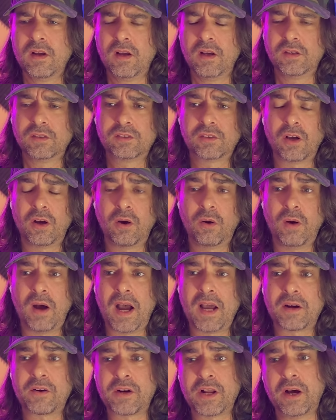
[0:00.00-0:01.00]
So
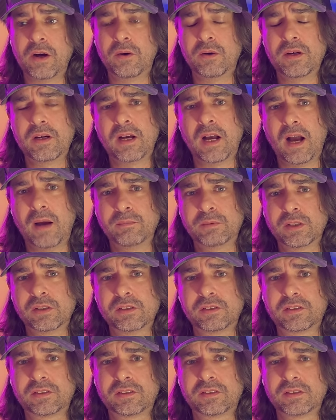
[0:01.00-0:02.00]
I don't know. I'm
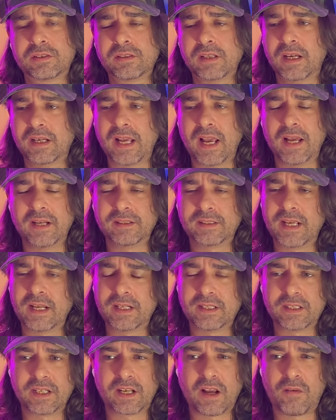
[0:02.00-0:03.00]
just, again,
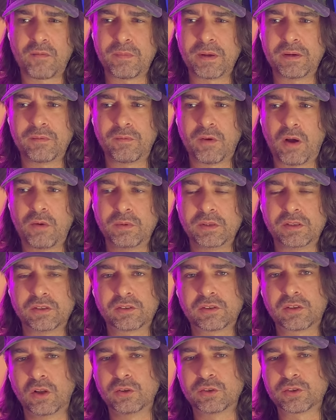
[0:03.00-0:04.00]
getting the government involved with
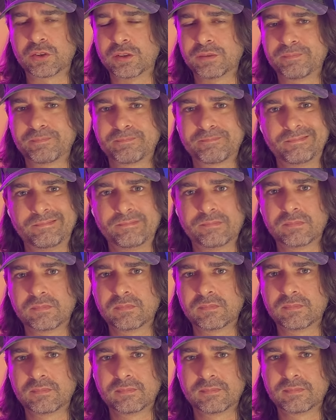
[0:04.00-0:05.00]
disclosure.
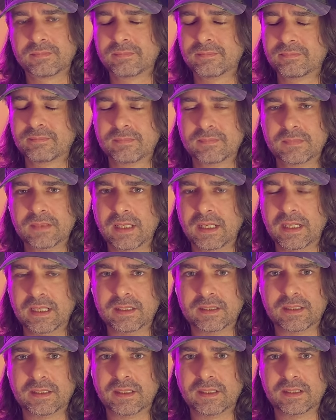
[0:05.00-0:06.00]

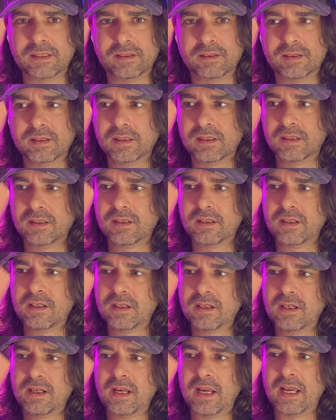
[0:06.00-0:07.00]
It
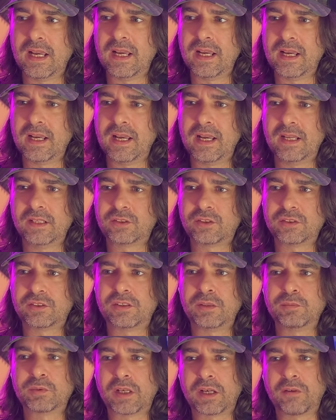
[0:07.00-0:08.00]
just
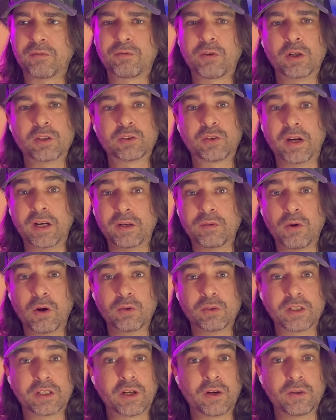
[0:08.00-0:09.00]
seems like a frustrating road
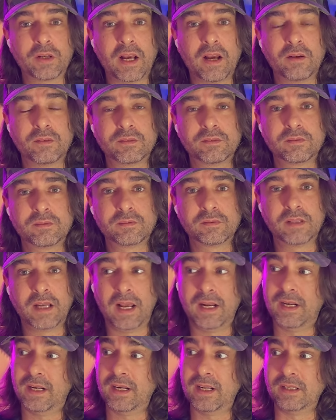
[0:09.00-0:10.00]
to go down,
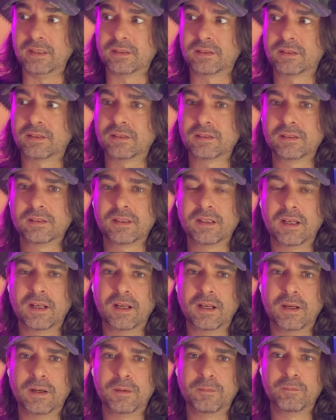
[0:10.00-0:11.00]
and it is.
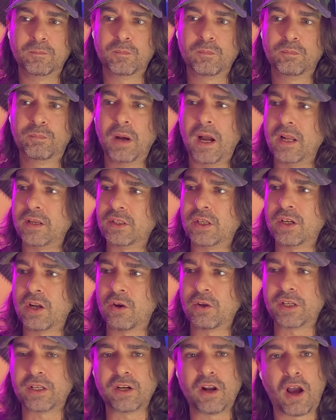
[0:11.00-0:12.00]
But, you know,
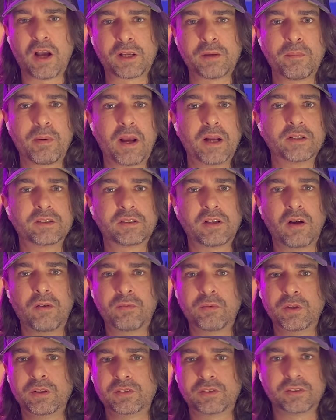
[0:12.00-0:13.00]
you can occupy yourself
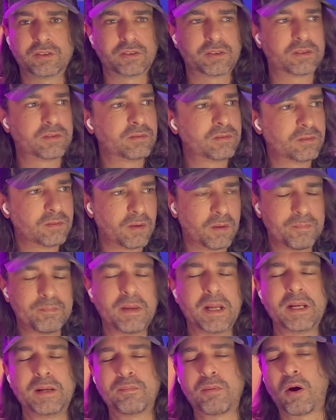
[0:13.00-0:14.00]
with just
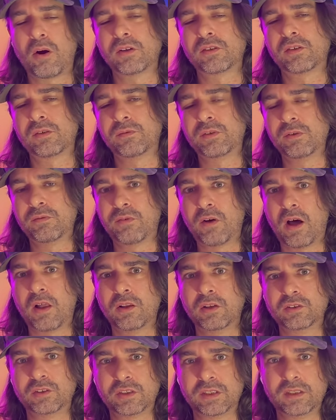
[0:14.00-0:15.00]
many parts of
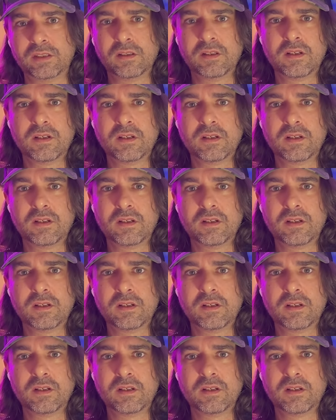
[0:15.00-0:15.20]
ufology,